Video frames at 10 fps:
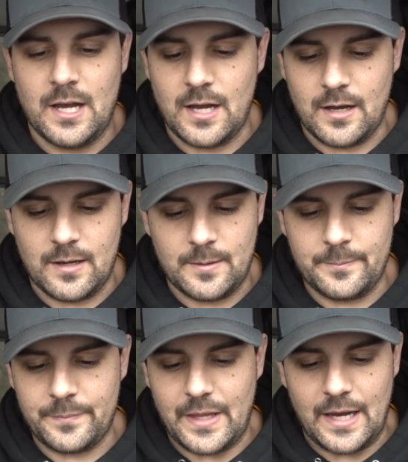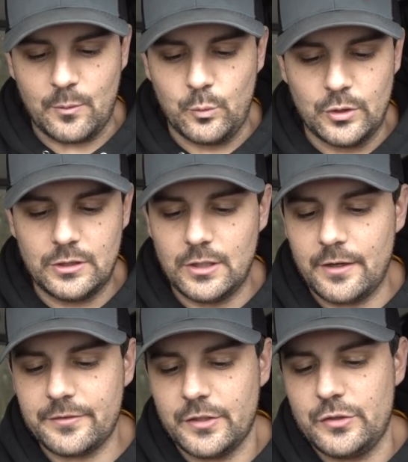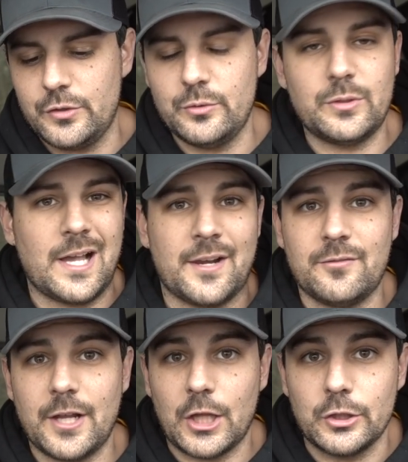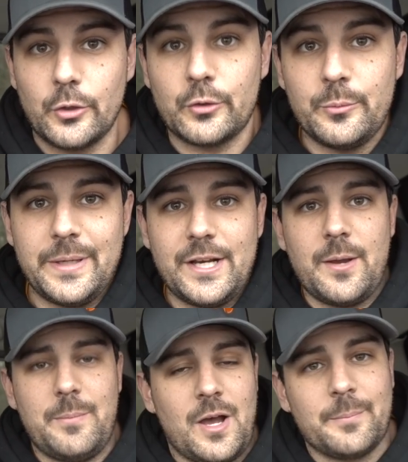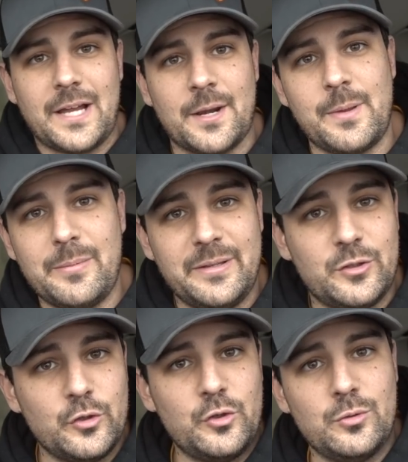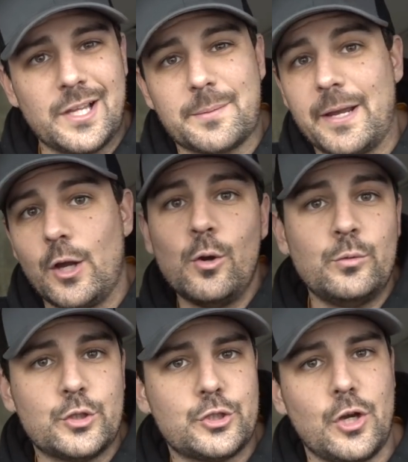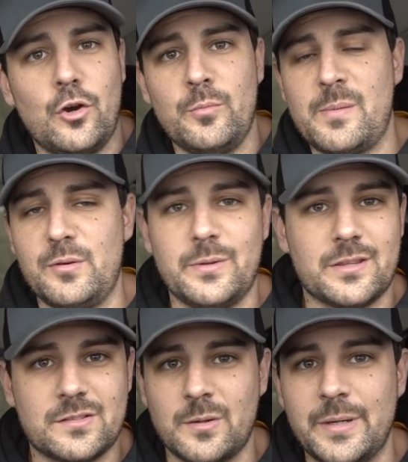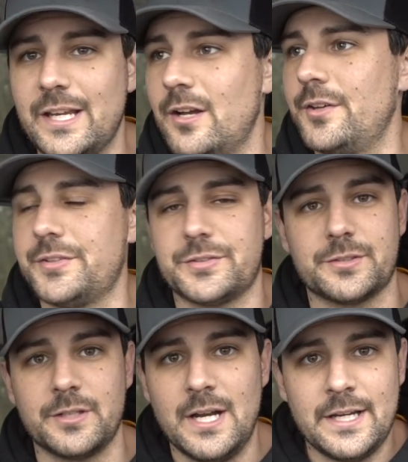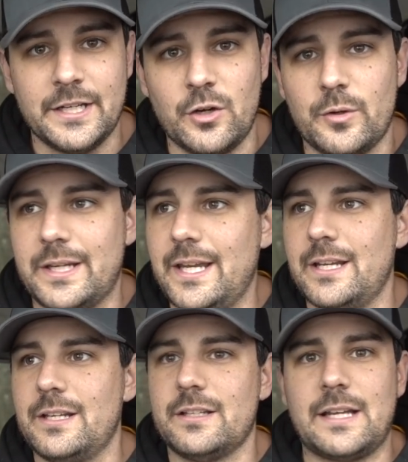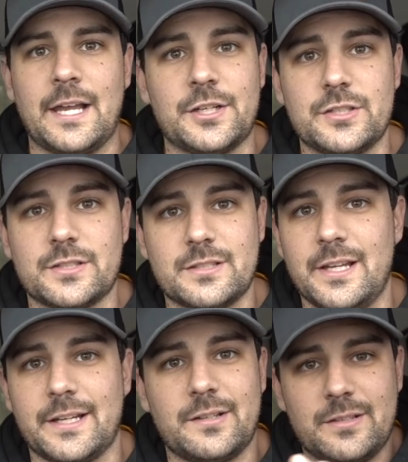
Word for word: Um, I would love to do kind of like a local meetup, um, kind of maybe do like my own show, maybe with somebody else or, you know, get kind of just like